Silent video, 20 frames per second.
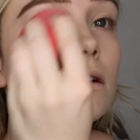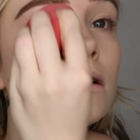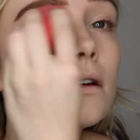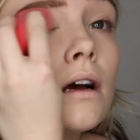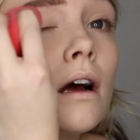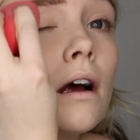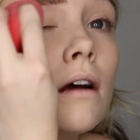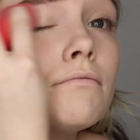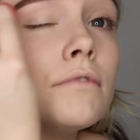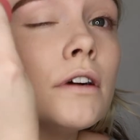
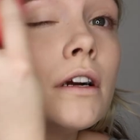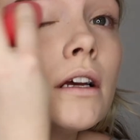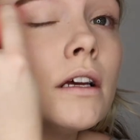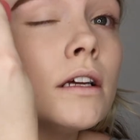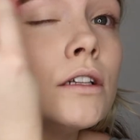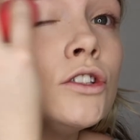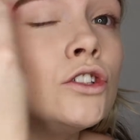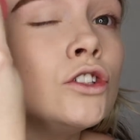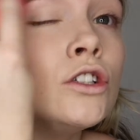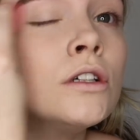
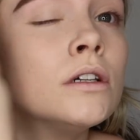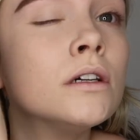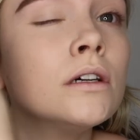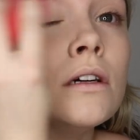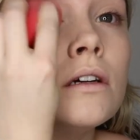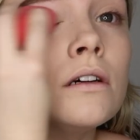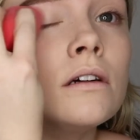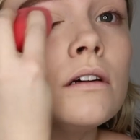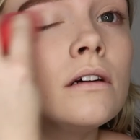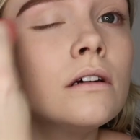coverage
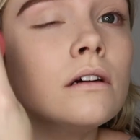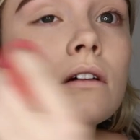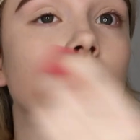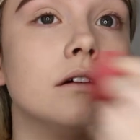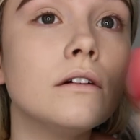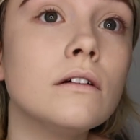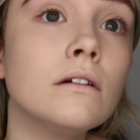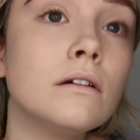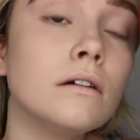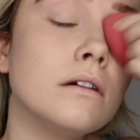
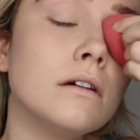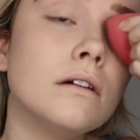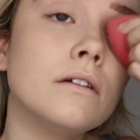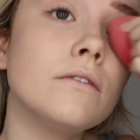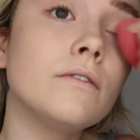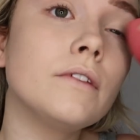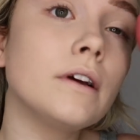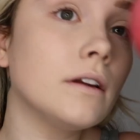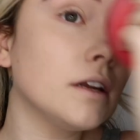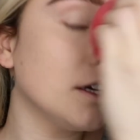
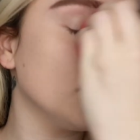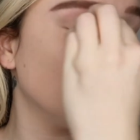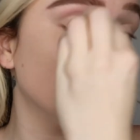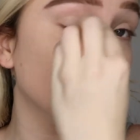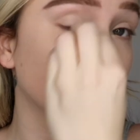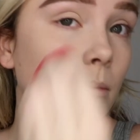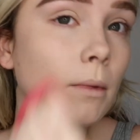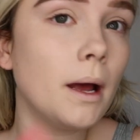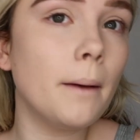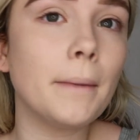foundation,
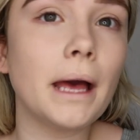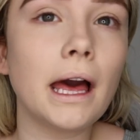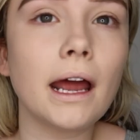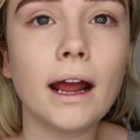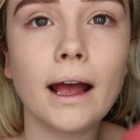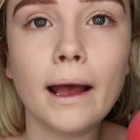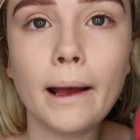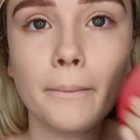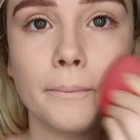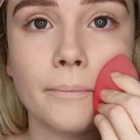which I'm not mad
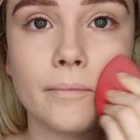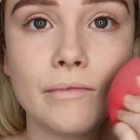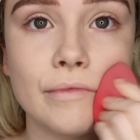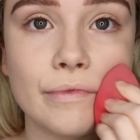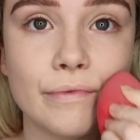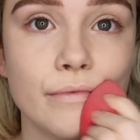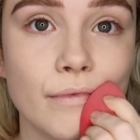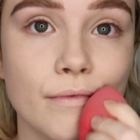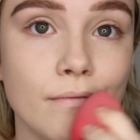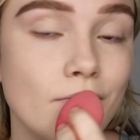at.
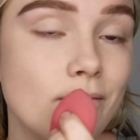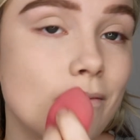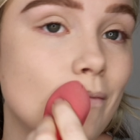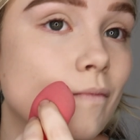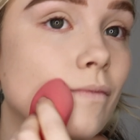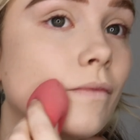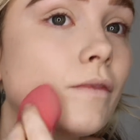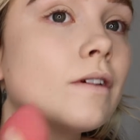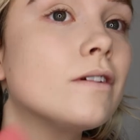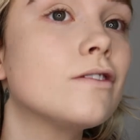
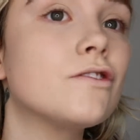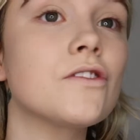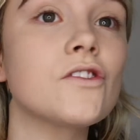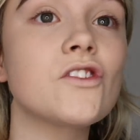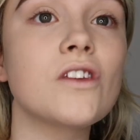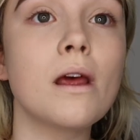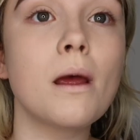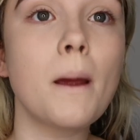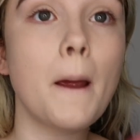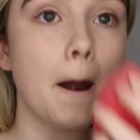It's
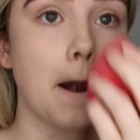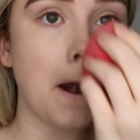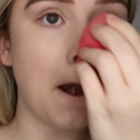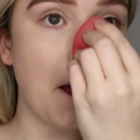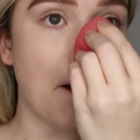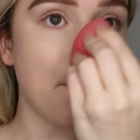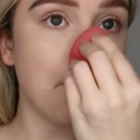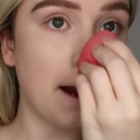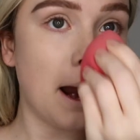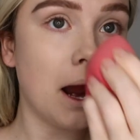just
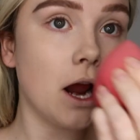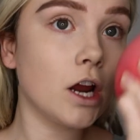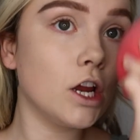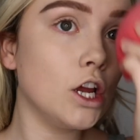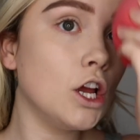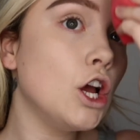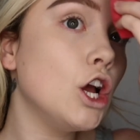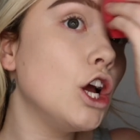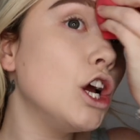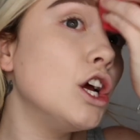not my
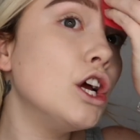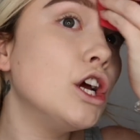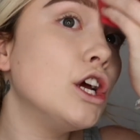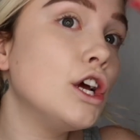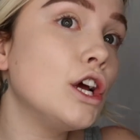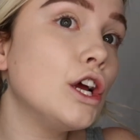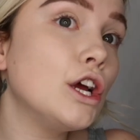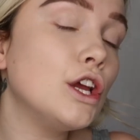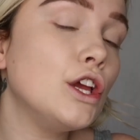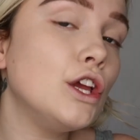
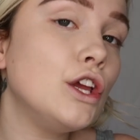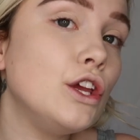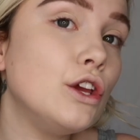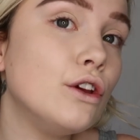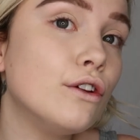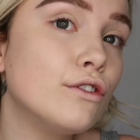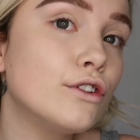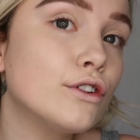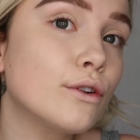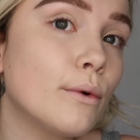
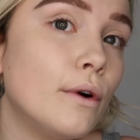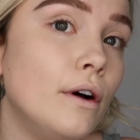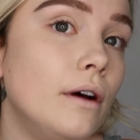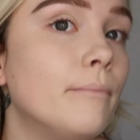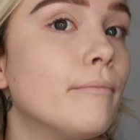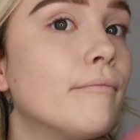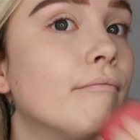usual,